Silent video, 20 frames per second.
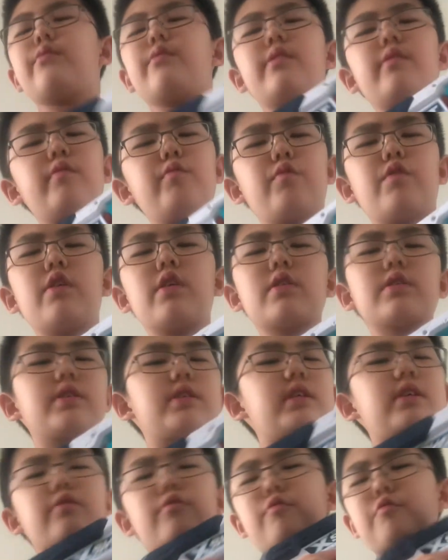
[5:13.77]
works
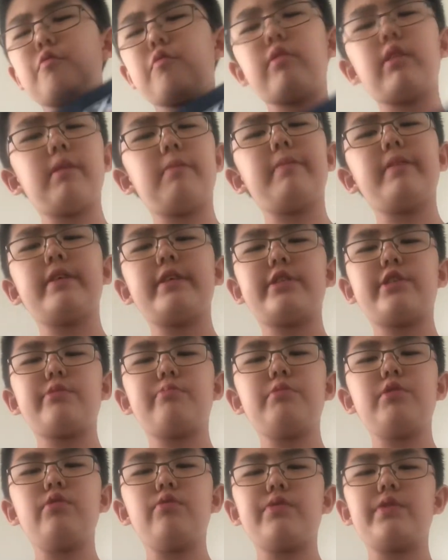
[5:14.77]
incredibly smooth.
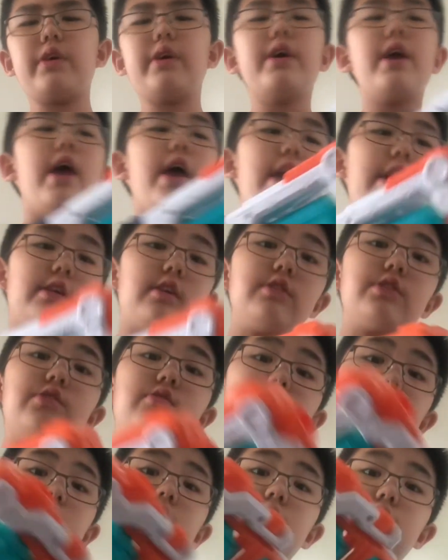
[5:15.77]
And also, it
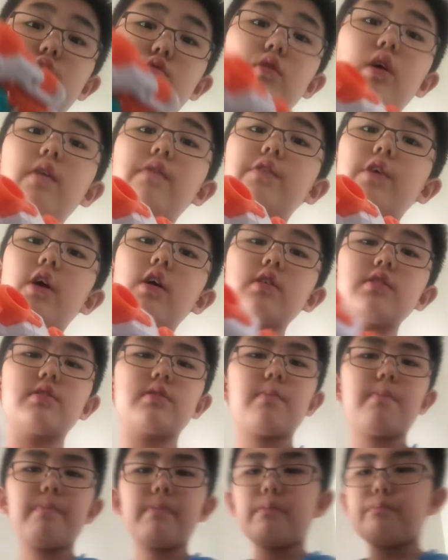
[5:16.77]
holds 12 darts,
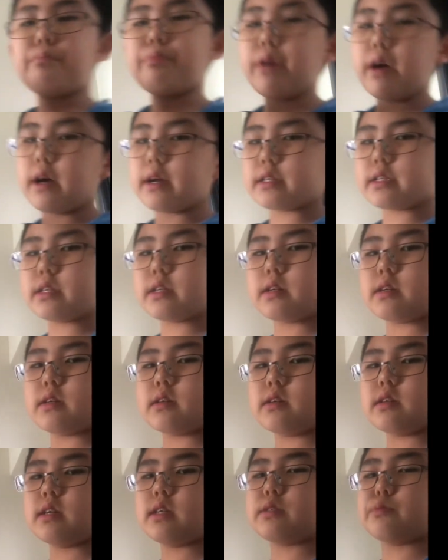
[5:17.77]
but
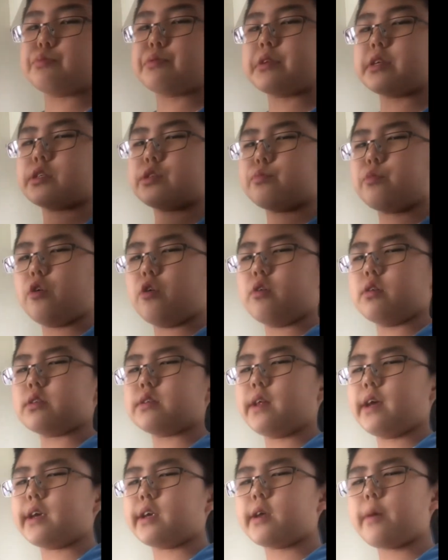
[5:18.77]
it's pretty small. It's like
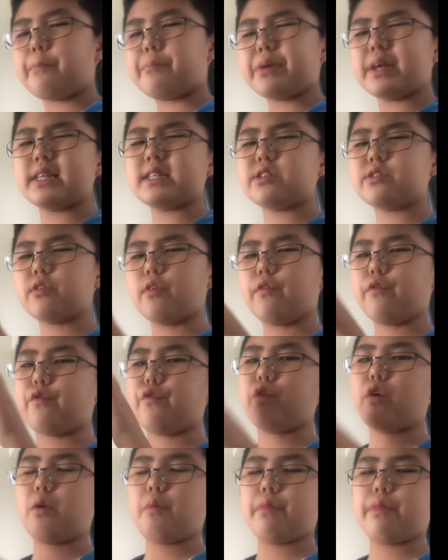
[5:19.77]
the pistol form
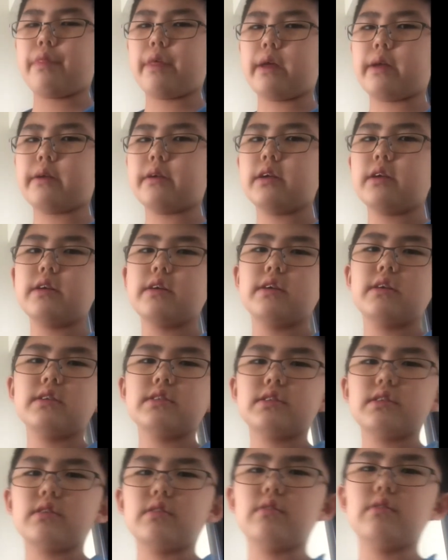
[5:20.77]
thing,
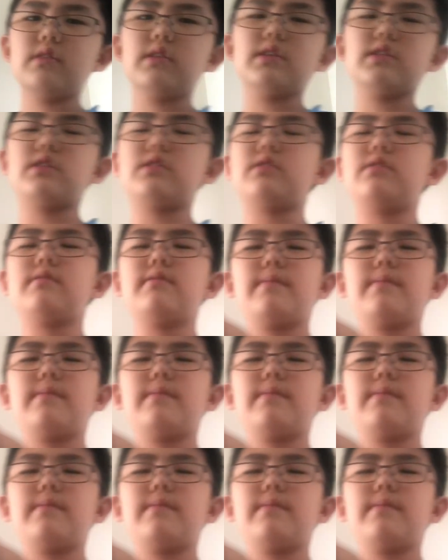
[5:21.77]
so it's